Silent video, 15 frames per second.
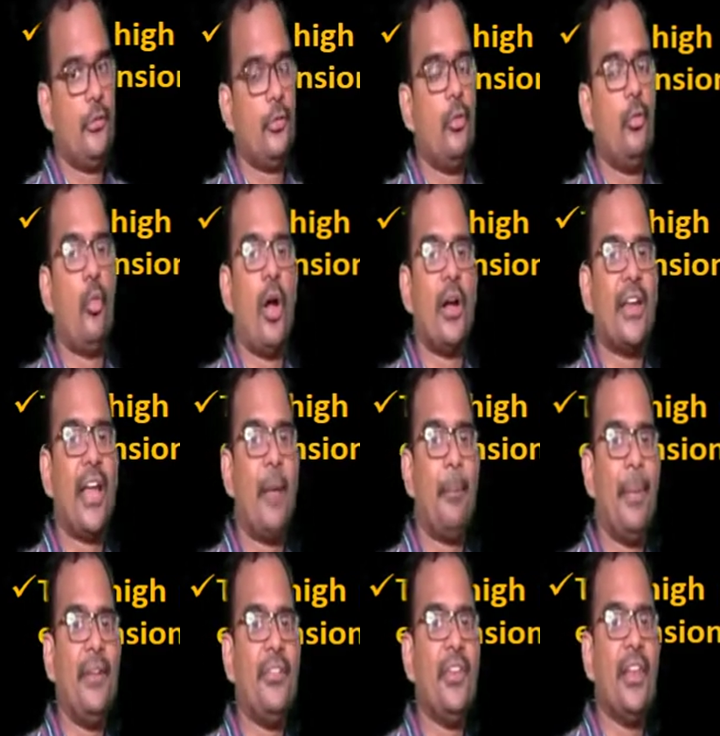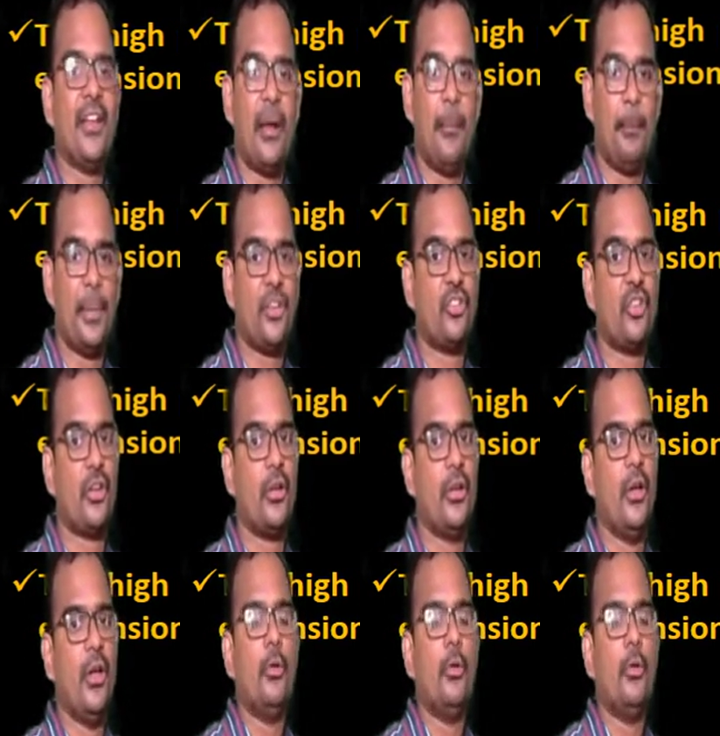So what happens in a compressor?